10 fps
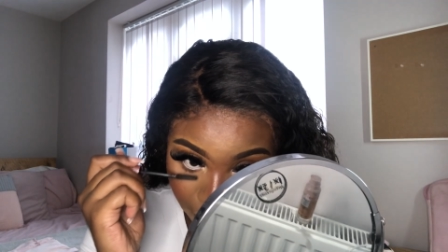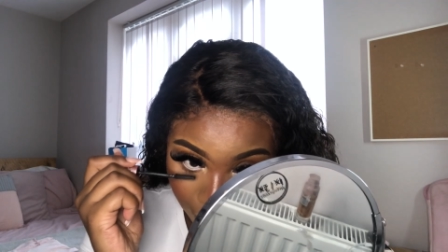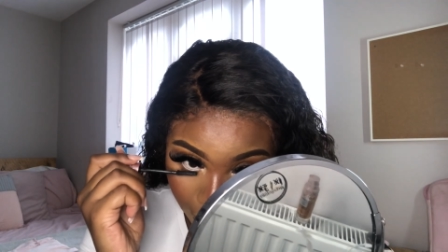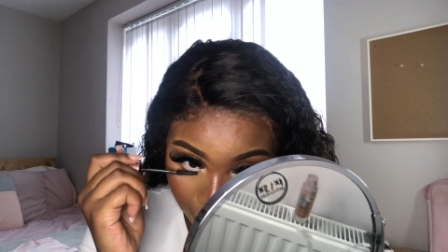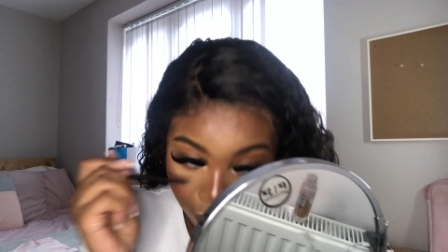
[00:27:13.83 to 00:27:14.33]

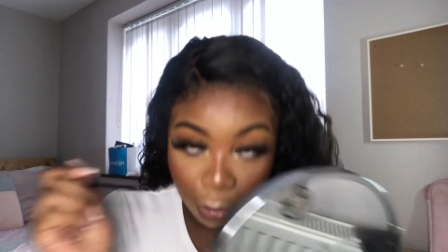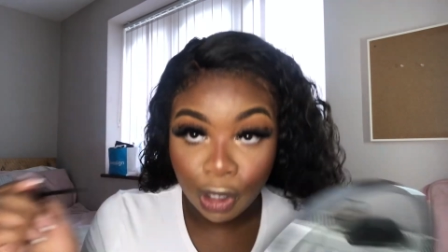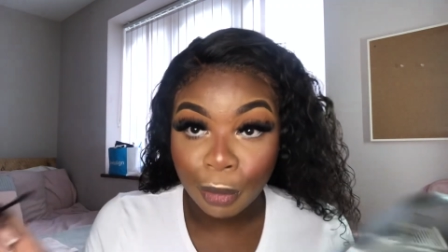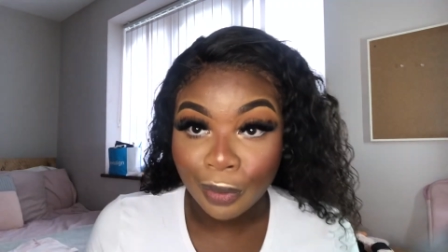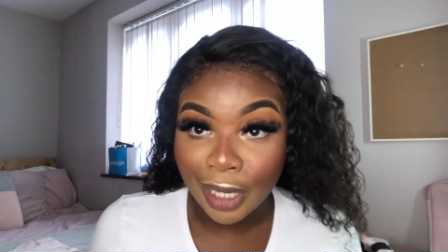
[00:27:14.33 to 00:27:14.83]
Uh,
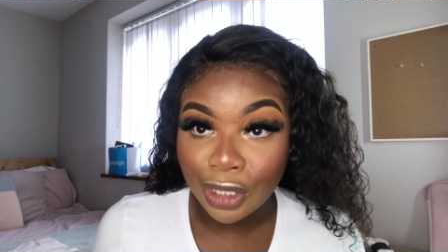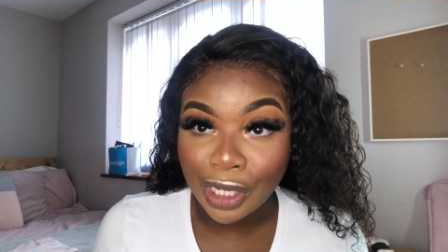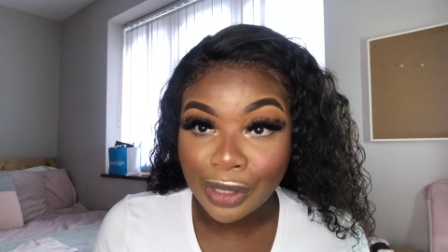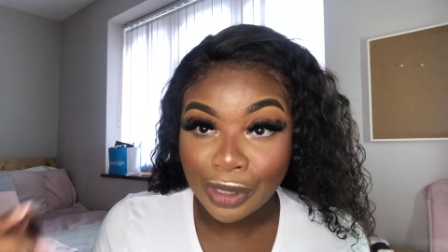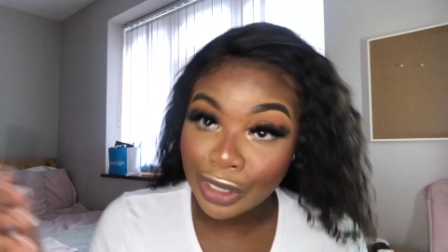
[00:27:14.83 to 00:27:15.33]
remarkable
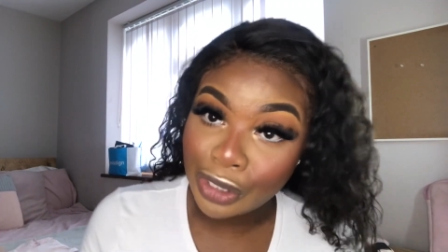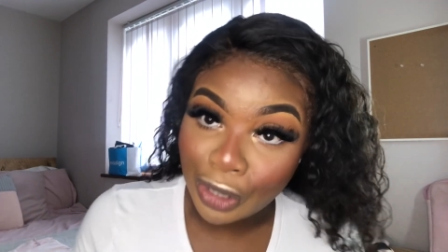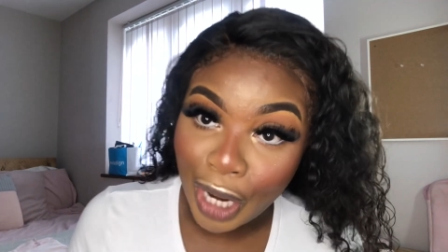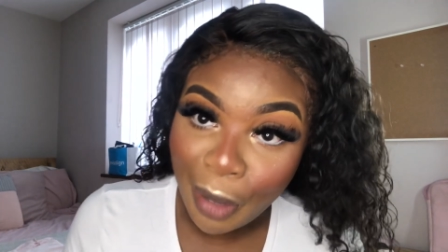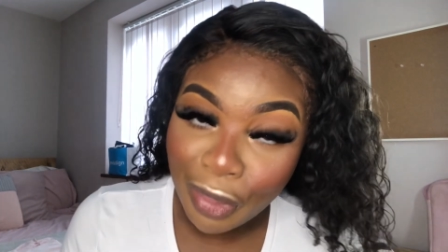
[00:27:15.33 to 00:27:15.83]
Lashes on
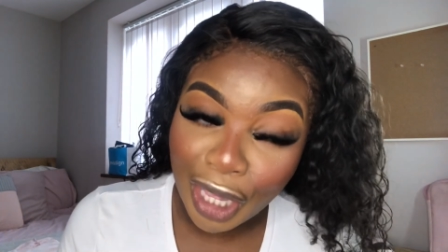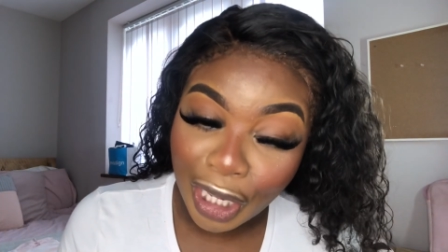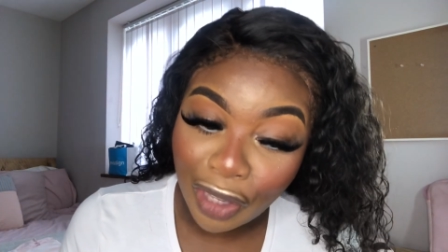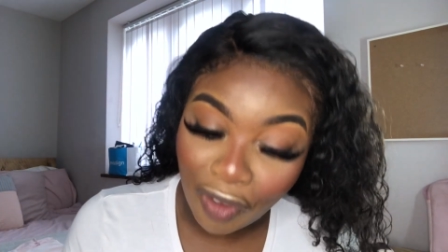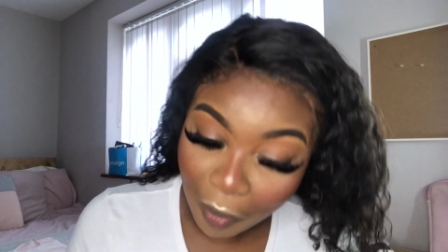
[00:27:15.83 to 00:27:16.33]
Instagram.
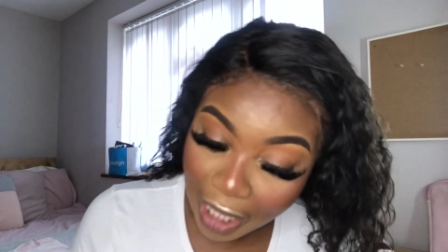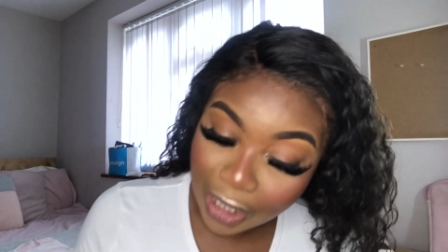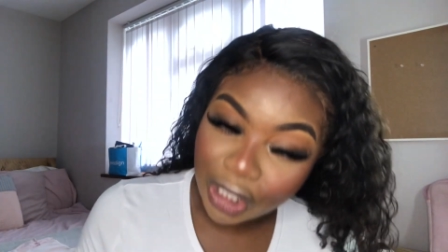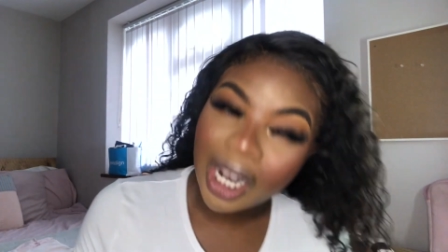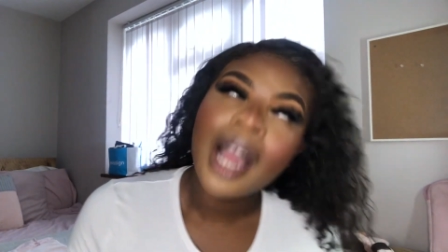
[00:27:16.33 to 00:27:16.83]
Thank you very
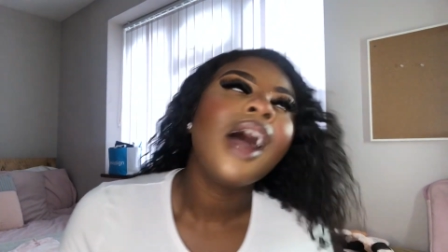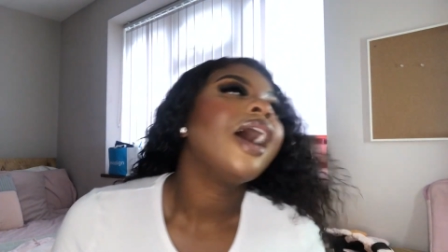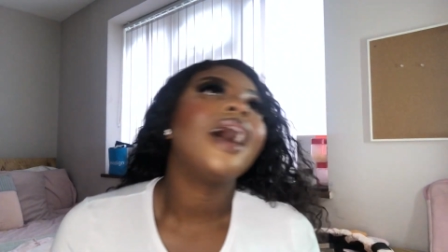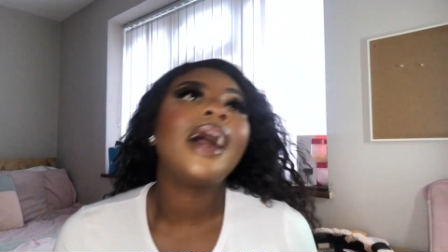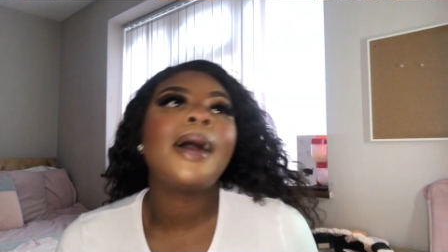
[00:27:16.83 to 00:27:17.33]
much.
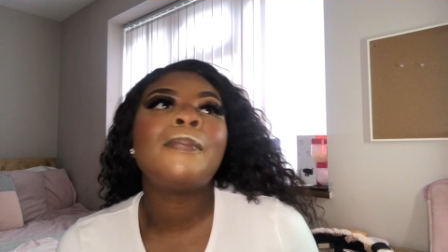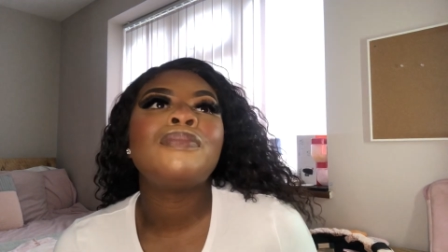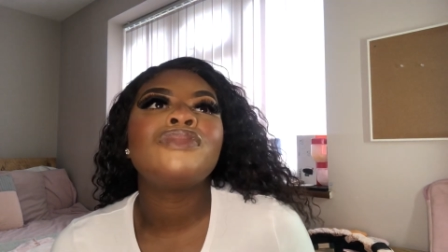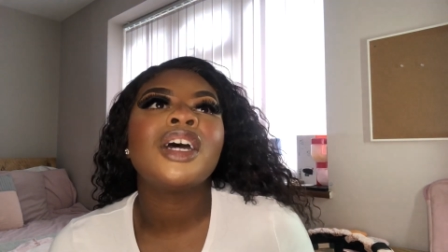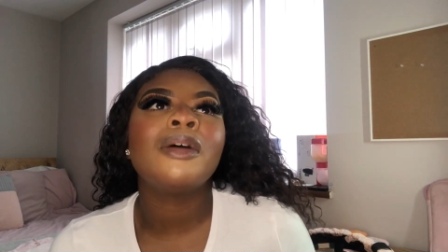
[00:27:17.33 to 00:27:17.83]

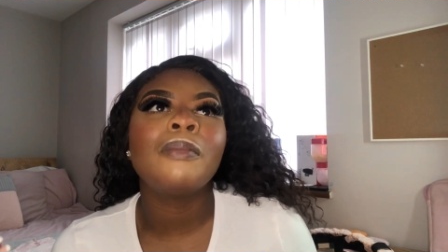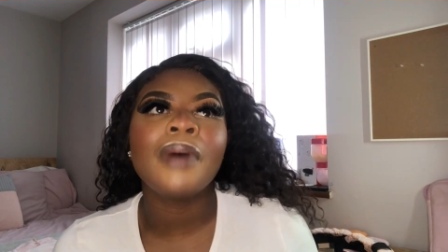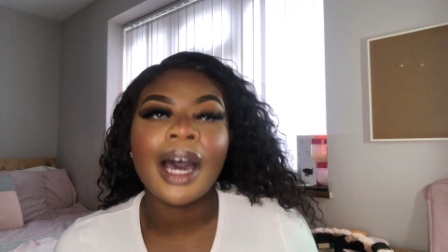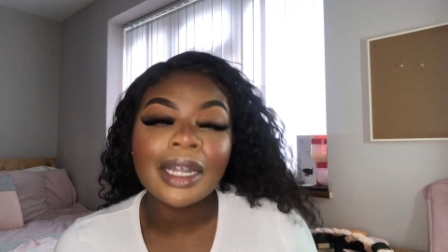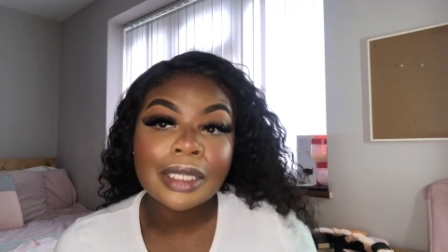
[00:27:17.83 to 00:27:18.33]
Um,
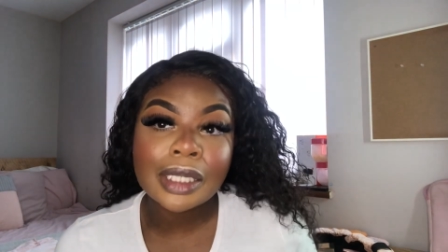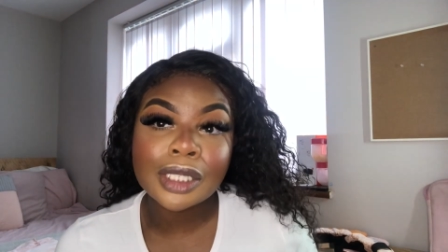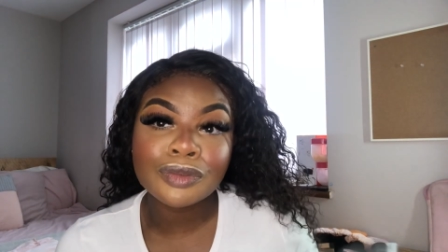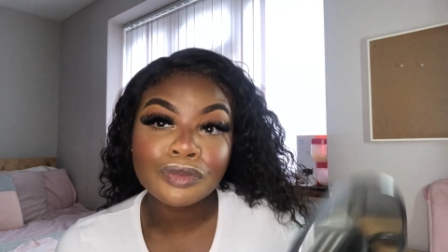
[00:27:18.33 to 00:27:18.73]
but